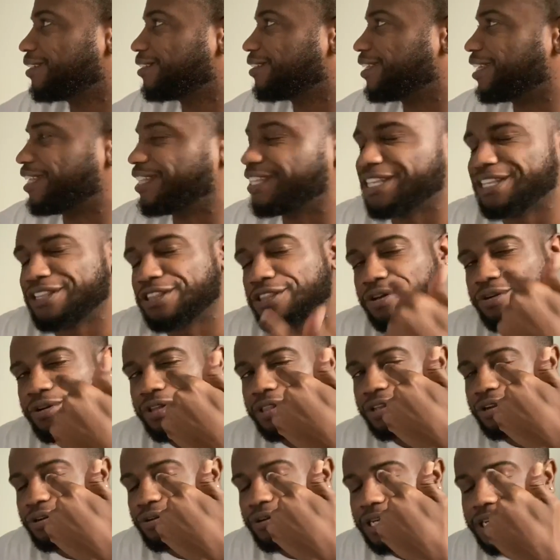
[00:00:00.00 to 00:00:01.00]
and then throw a
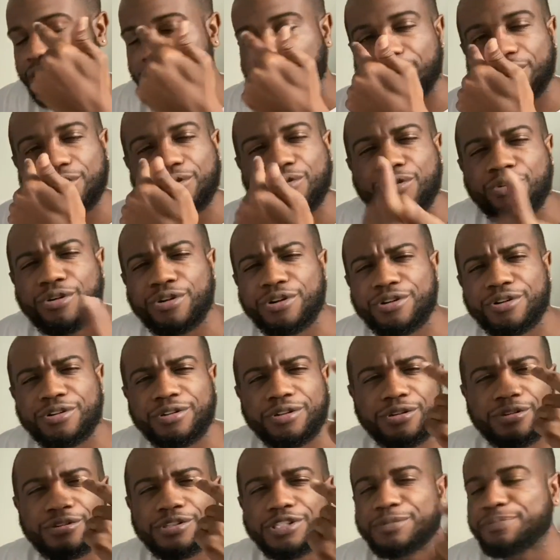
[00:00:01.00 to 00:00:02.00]
little inner corner, a
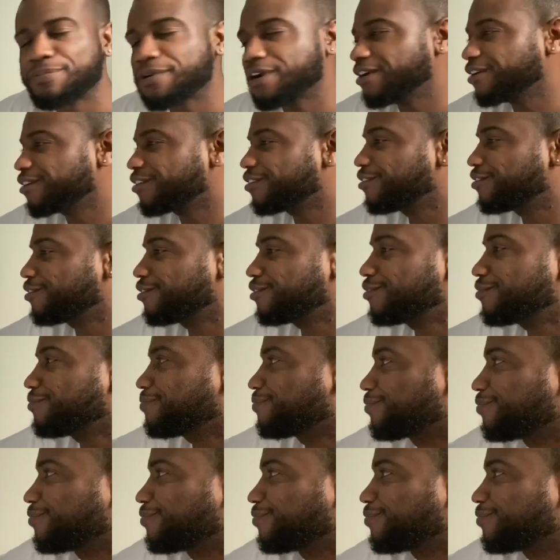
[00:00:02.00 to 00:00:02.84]
little sparkle.